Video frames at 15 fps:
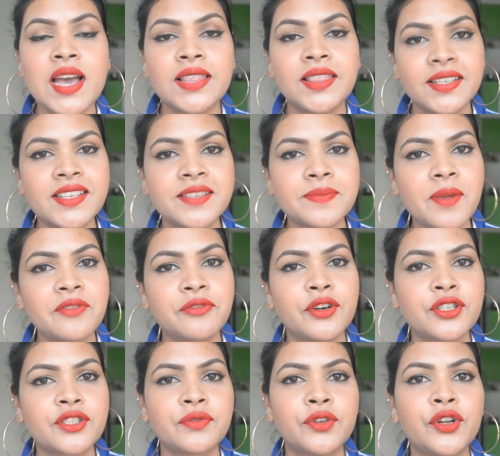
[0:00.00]
This is my
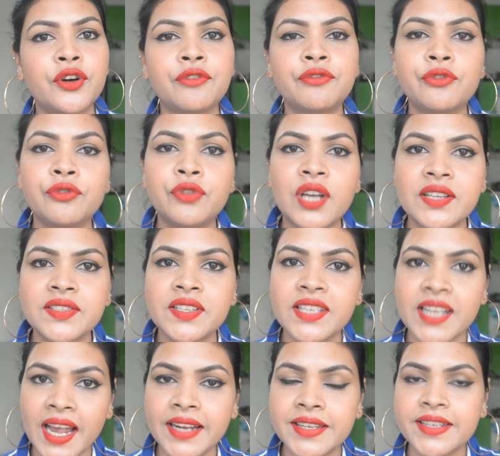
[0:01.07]
first video of
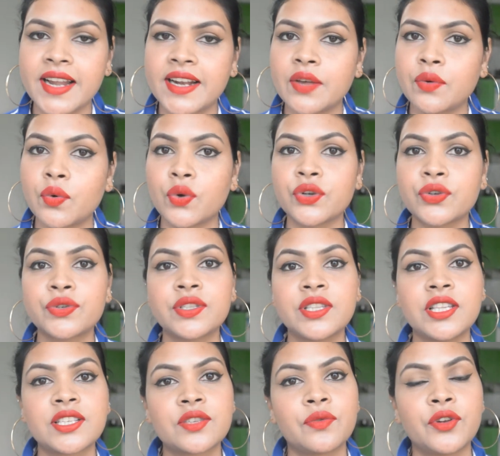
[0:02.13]
2019 and I wanted
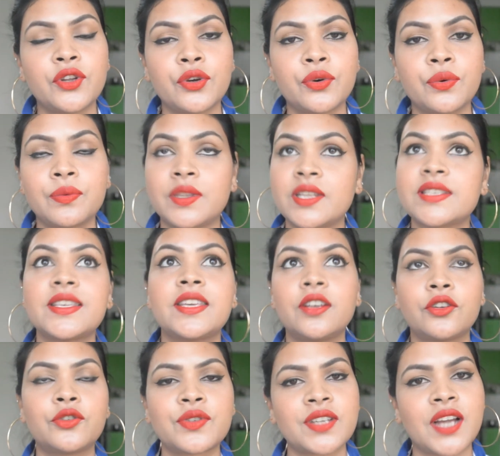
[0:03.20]
this year
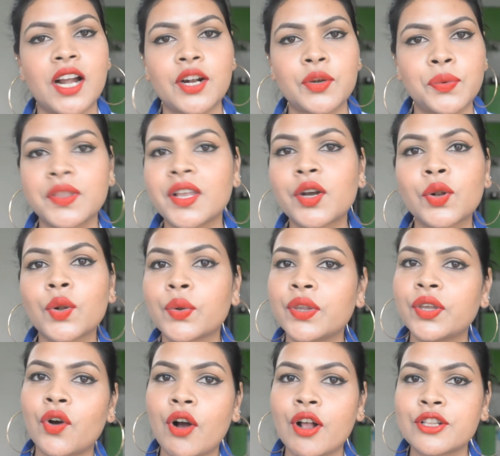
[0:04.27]
to start with a
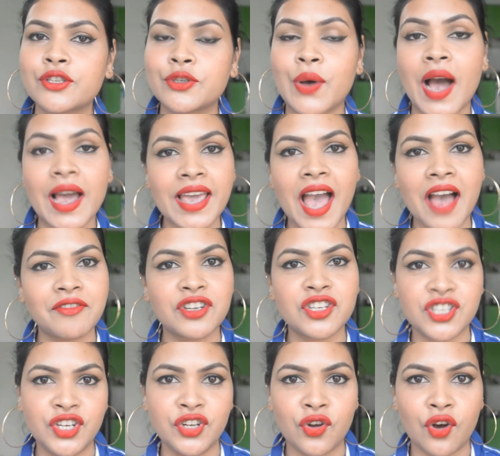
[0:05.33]
clothing haul. So I have a
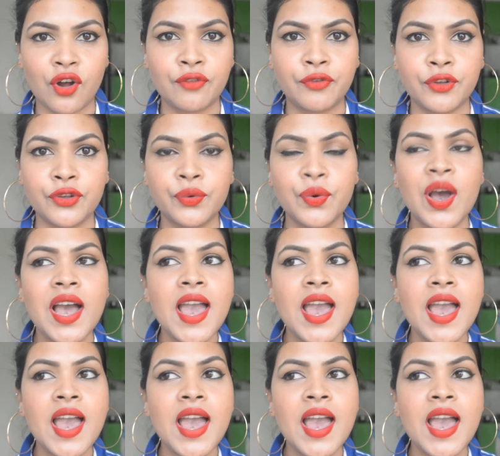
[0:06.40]
Shein haul for you.